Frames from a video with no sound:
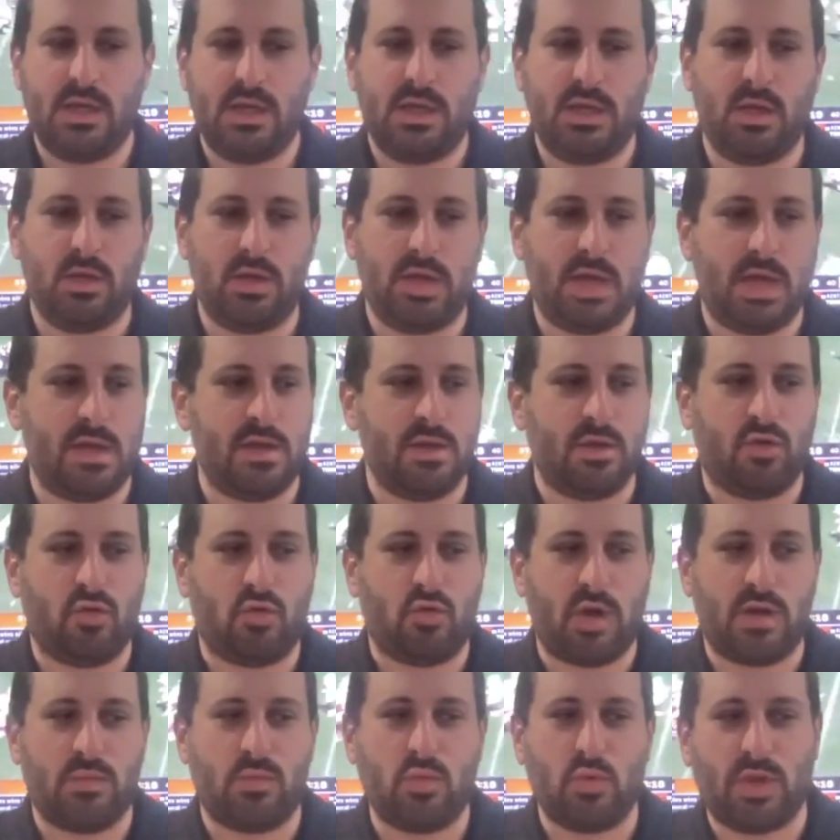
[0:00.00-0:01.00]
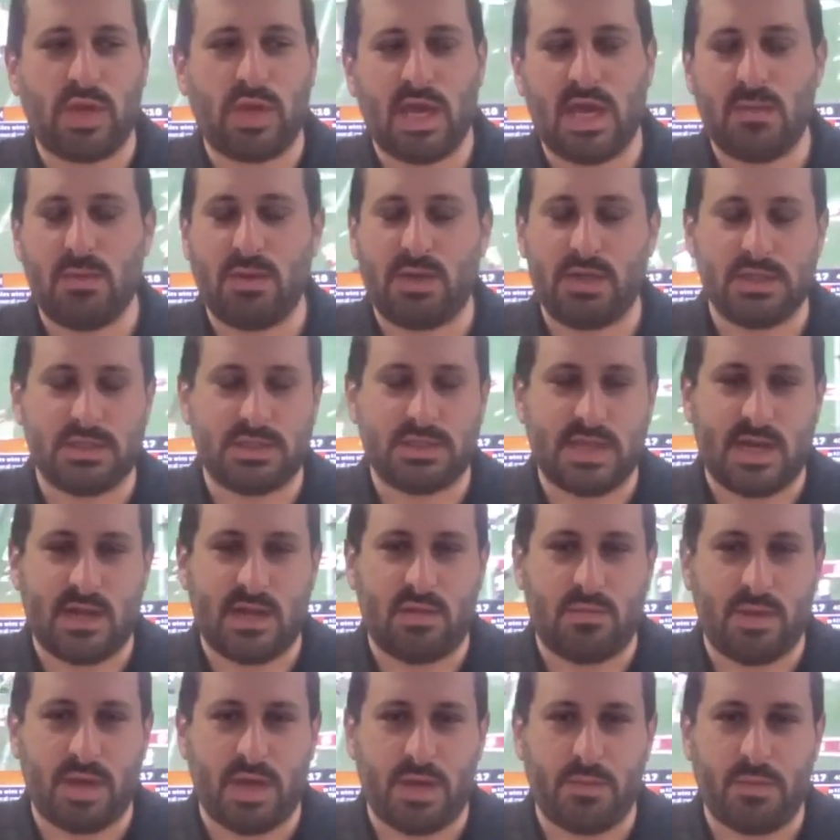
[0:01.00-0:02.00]
He had an incredible game against
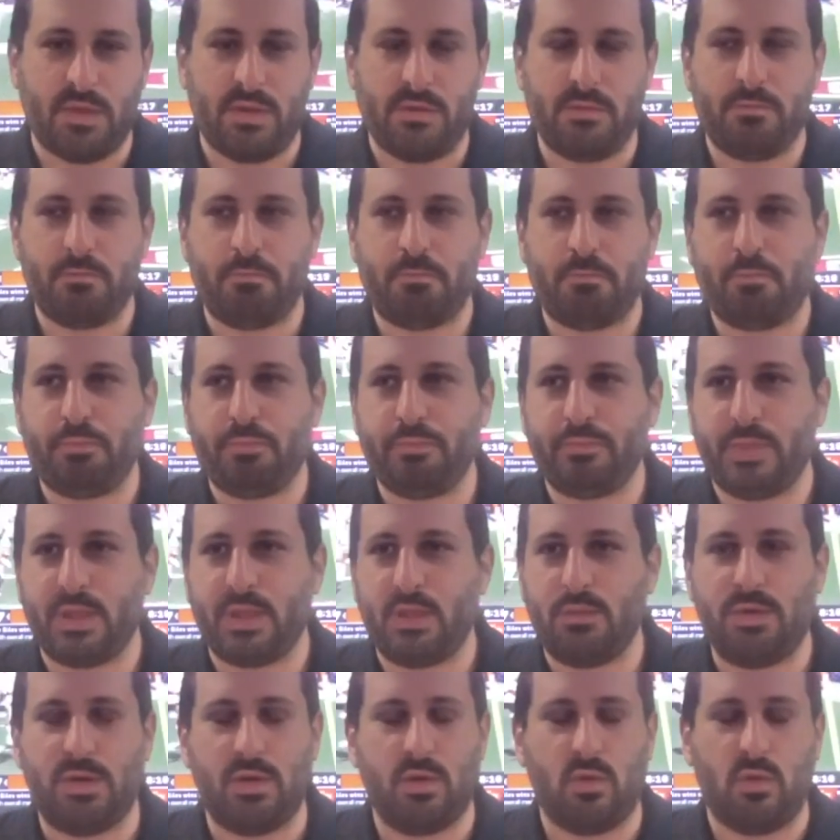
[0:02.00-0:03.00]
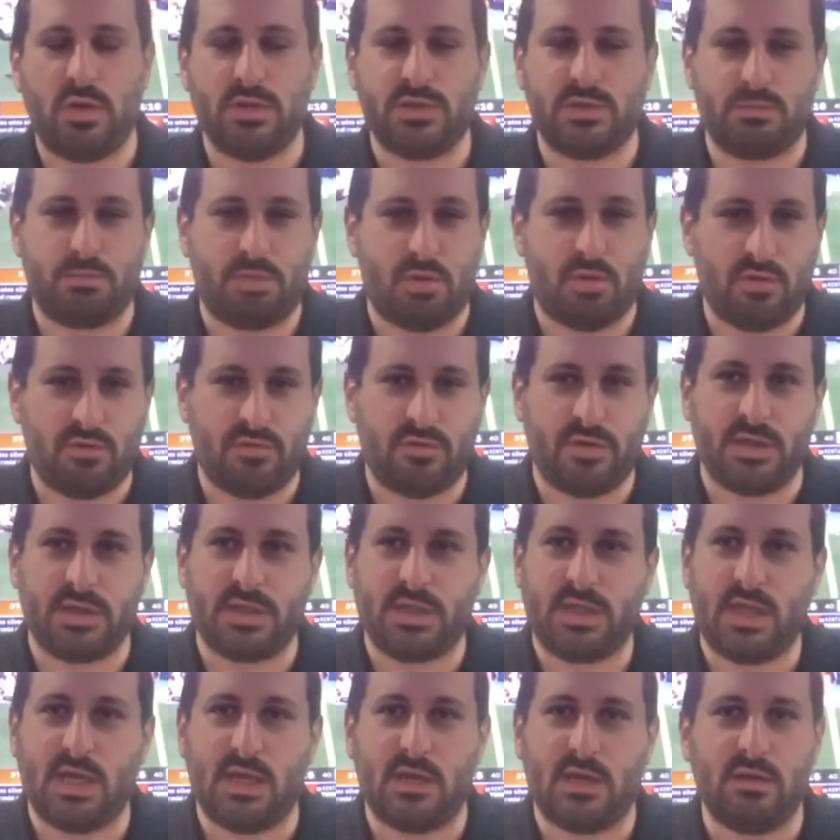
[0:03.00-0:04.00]
Alabama, but it wasn't perfect.
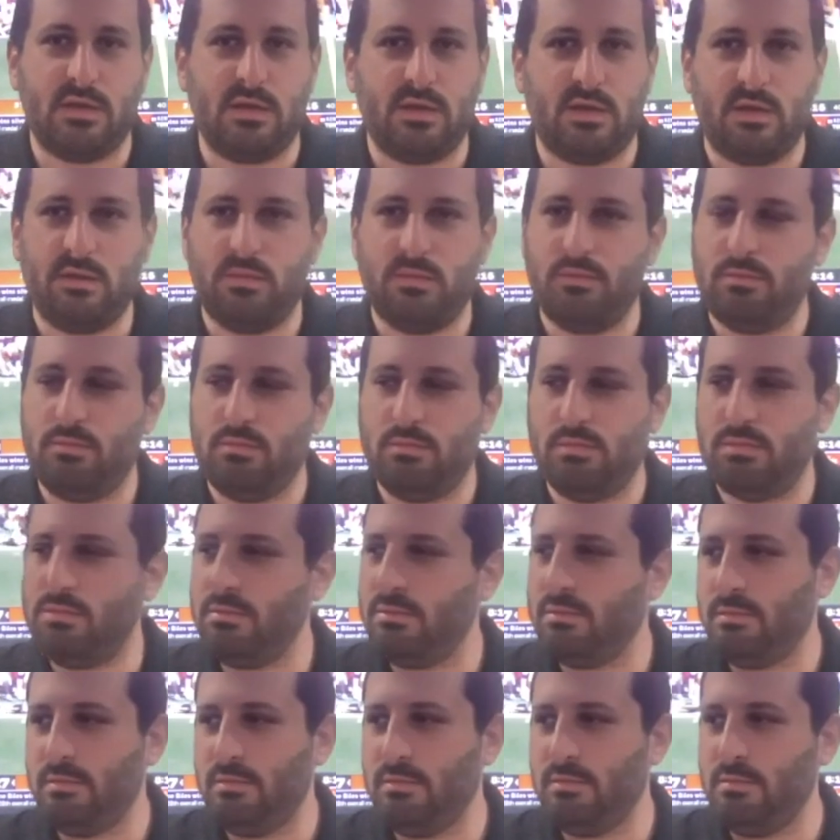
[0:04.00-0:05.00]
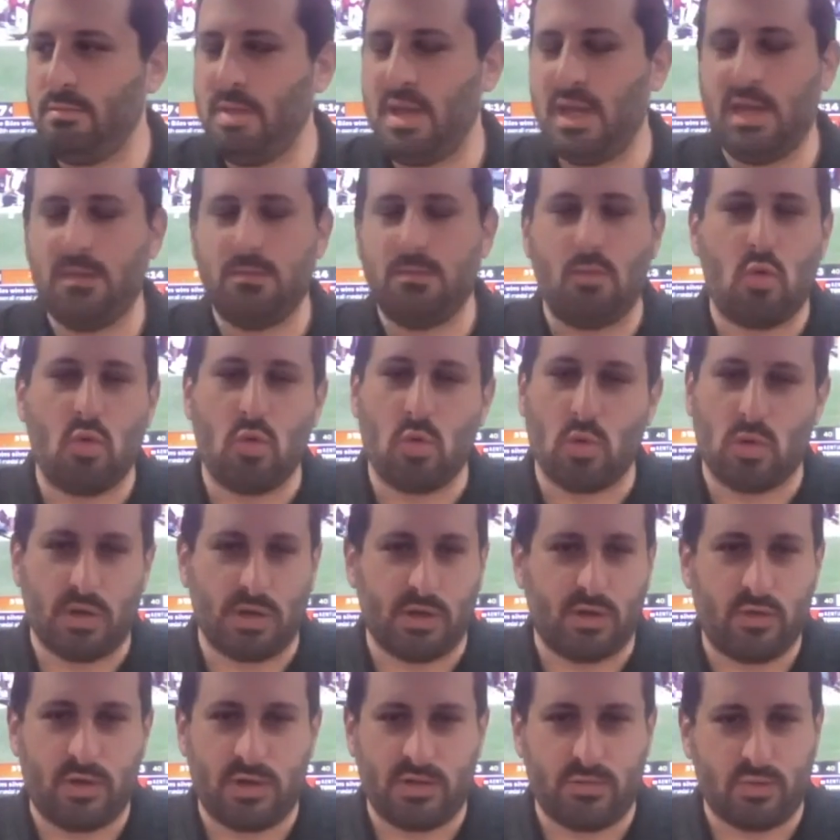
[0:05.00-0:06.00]
He had many more
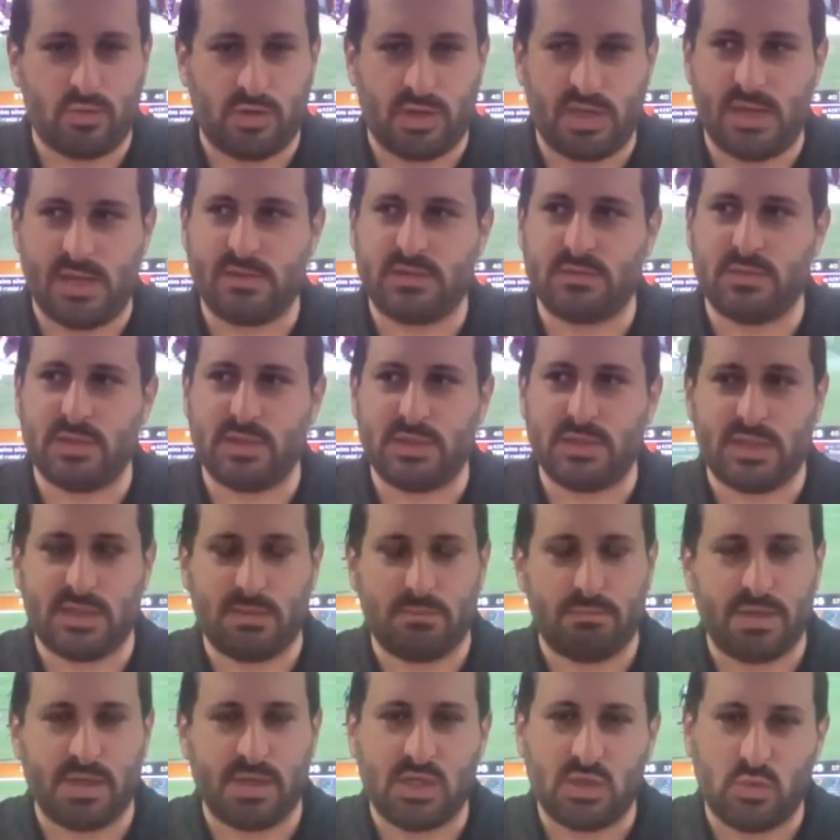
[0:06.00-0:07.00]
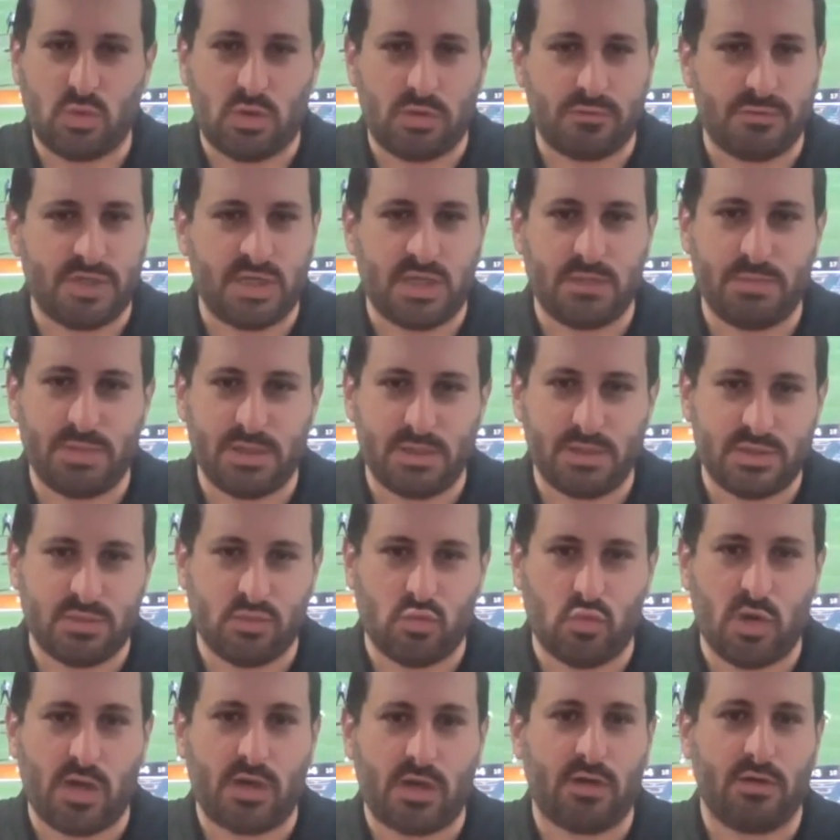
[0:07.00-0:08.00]
incredible games. I mean, he set a Big 12
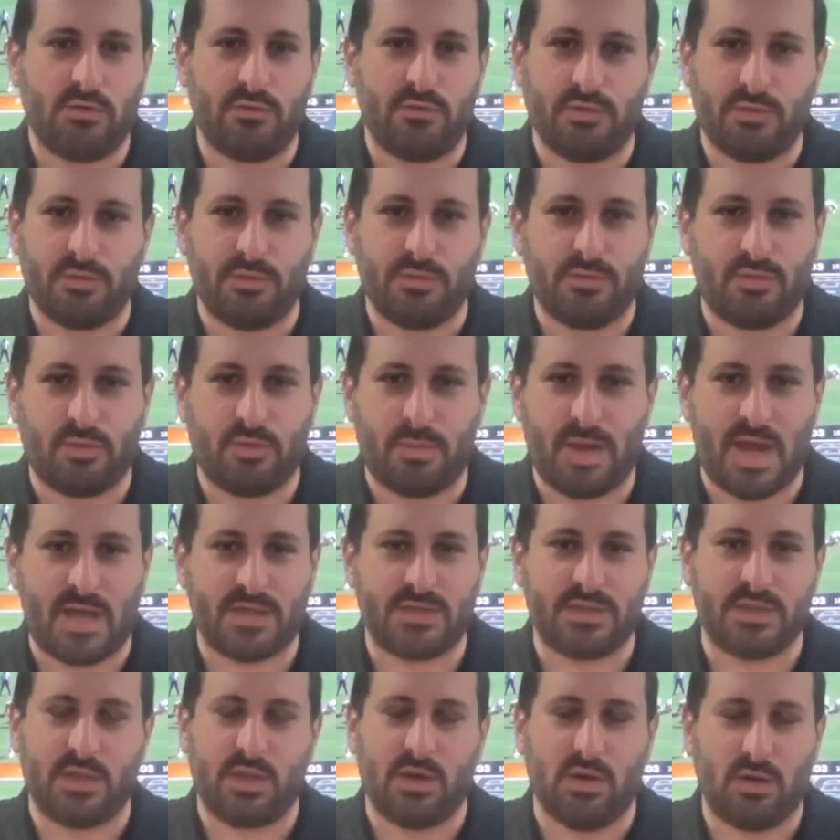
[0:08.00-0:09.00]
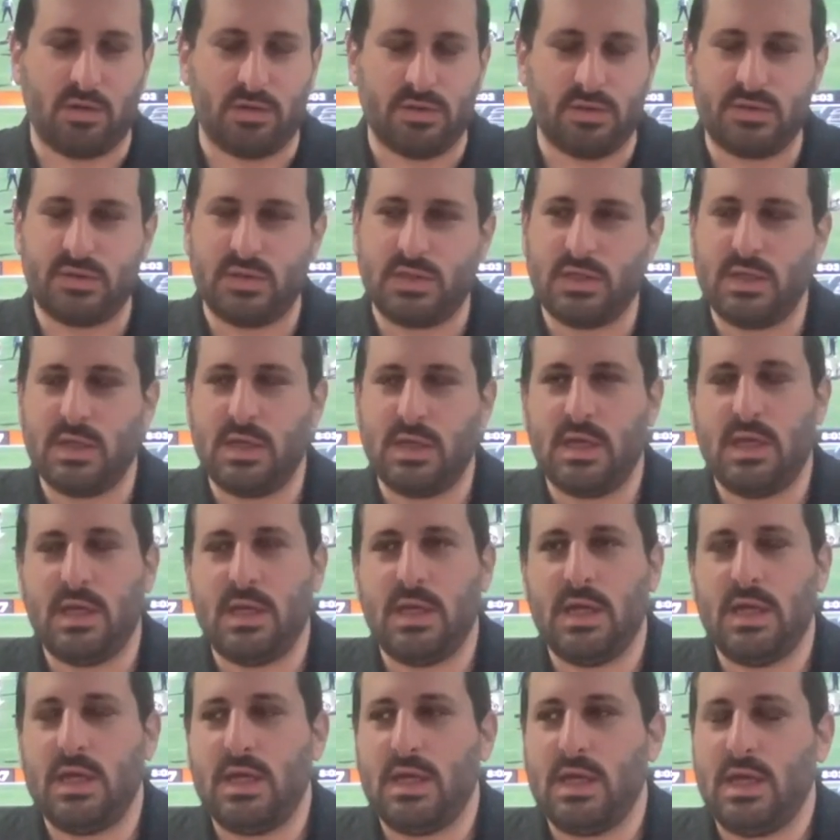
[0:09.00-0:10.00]
championship record for passing yards.
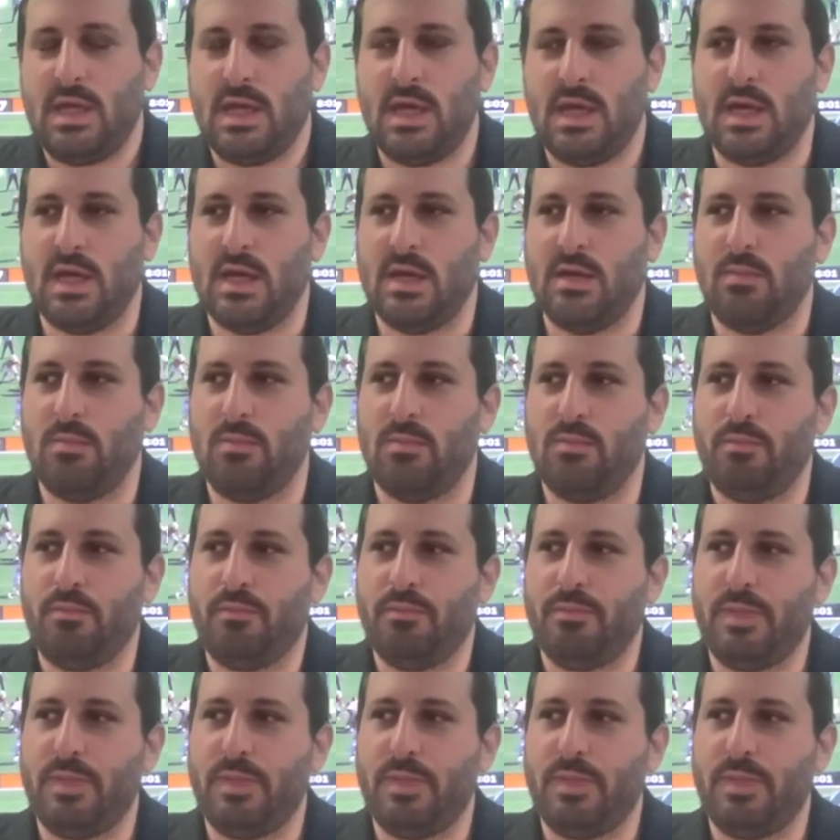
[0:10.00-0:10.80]
Um,